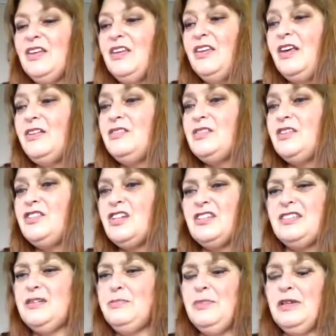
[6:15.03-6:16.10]
those are
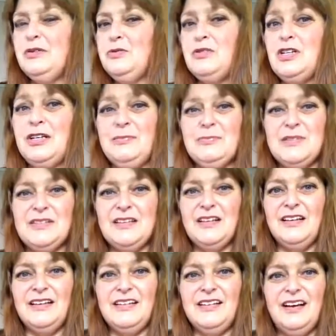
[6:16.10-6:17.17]
just some little tips
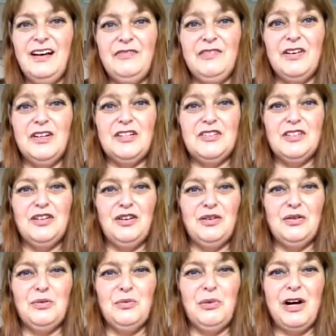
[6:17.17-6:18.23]
that I've learned
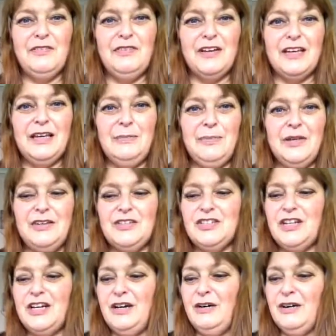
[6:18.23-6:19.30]
along the way for keeping the
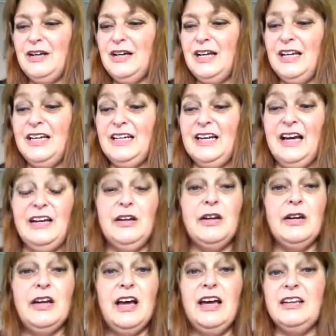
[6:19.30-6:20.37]
shower clean.
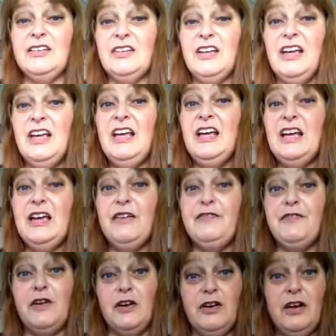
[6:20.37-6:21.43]
And
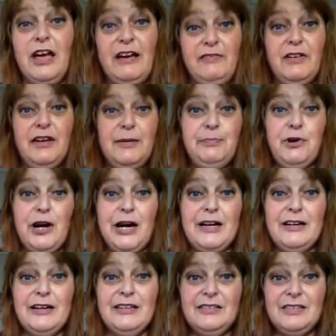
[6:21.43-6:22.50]
if you're heavily
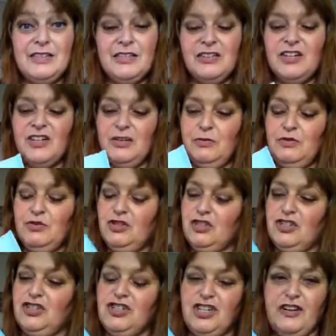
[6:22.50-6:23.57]
pregnant,
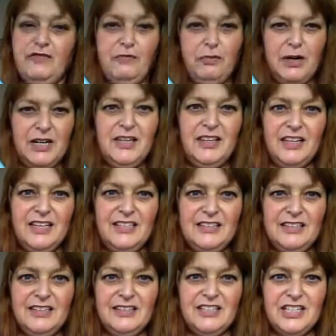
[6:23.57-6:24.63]
just shove one of these
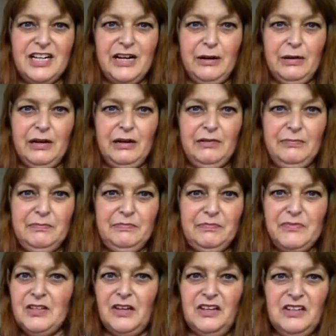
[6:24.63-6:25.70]
in the shower
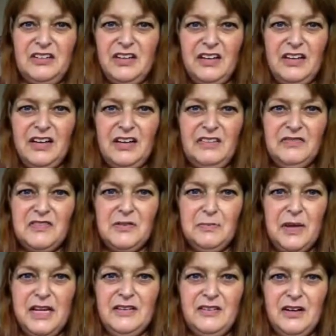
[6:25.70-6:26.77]
so that you don't have to
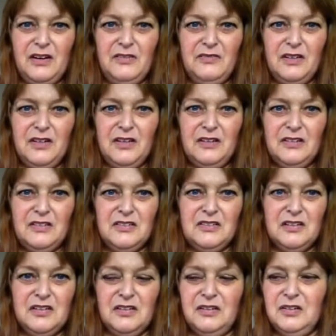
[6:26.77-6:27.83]
bend over
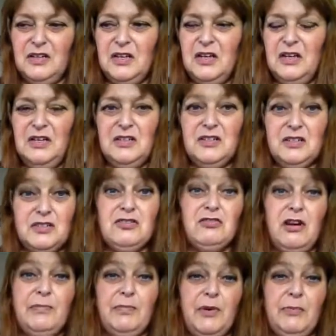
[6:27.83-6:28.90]
to
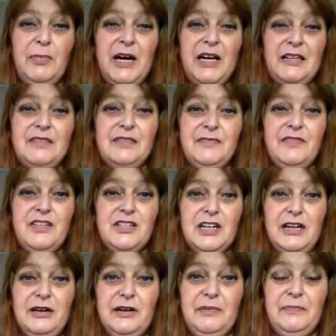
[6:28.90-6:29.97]
scrub the base of the
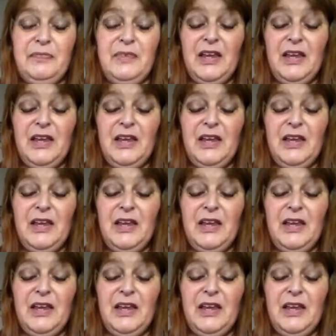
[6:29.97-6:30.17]
shower.